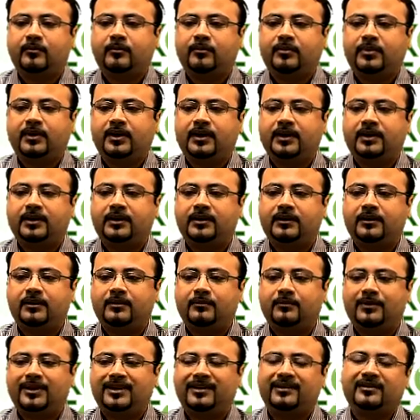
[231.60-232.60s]
but,
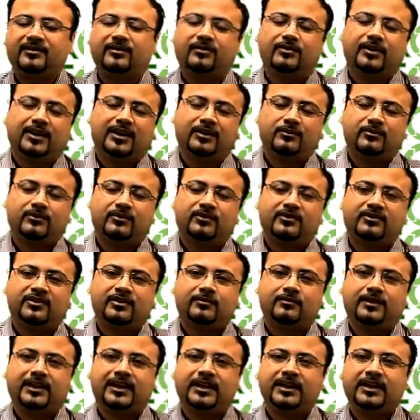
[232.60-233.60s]
well, no, I wouldn't say
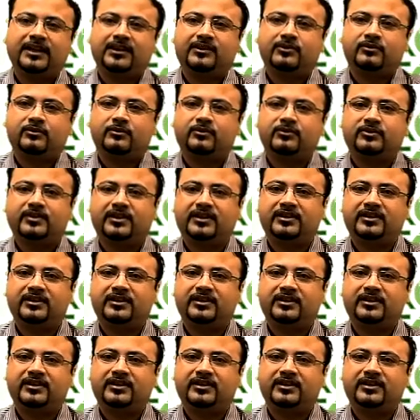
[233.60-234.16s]
widely used.